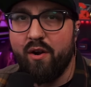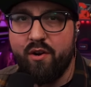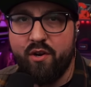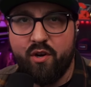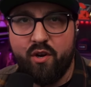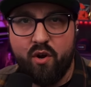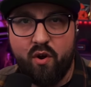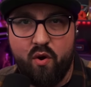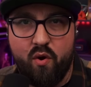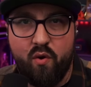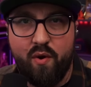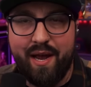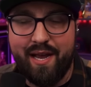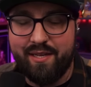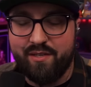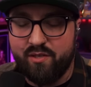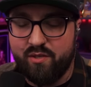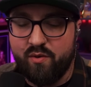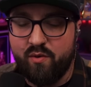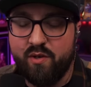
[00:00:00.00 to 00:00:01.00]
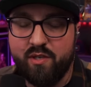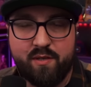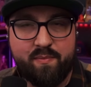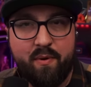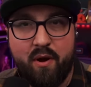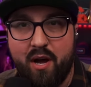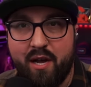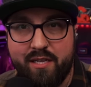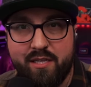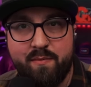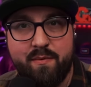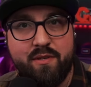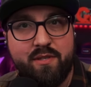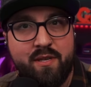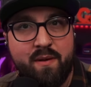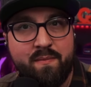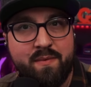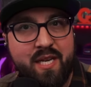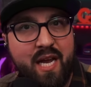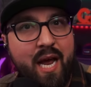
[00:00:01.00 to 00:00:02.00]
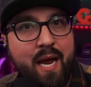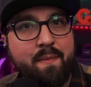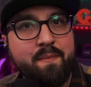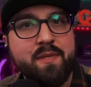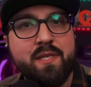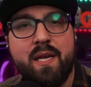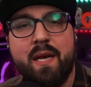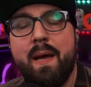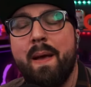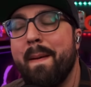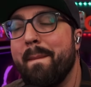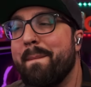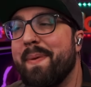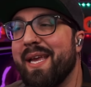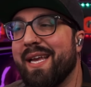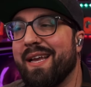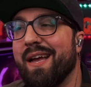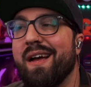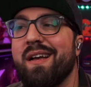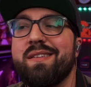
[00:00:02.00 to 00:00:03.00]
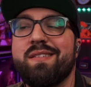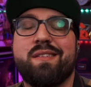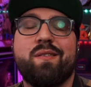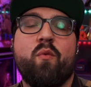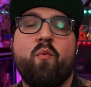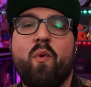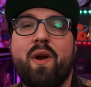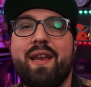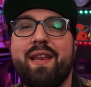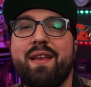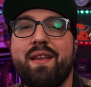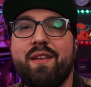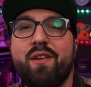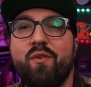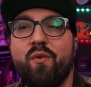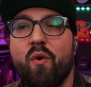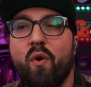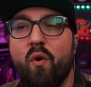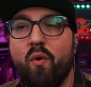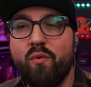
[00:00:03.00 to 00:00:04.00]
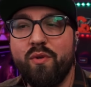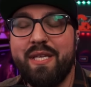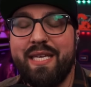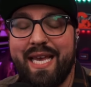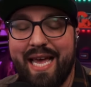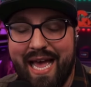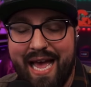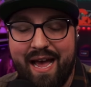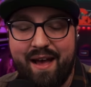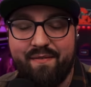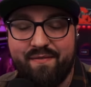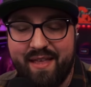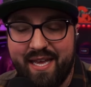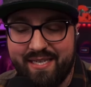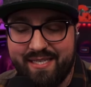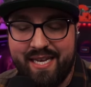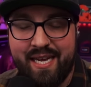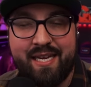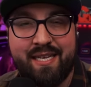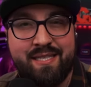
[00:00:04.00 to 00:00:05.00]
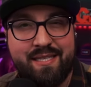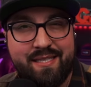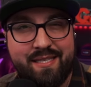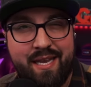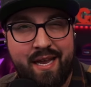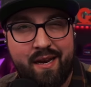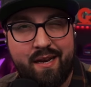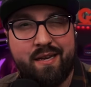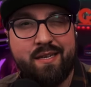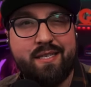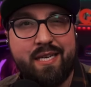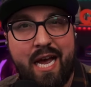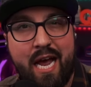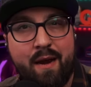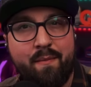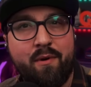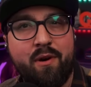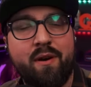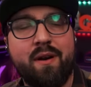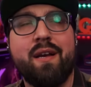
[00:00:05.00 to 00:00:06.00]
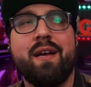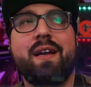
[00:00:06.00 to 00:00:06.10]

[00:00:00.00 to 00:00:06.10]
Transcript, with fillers: to go as soon as possible sometimes because when it, you only have that ten second timer,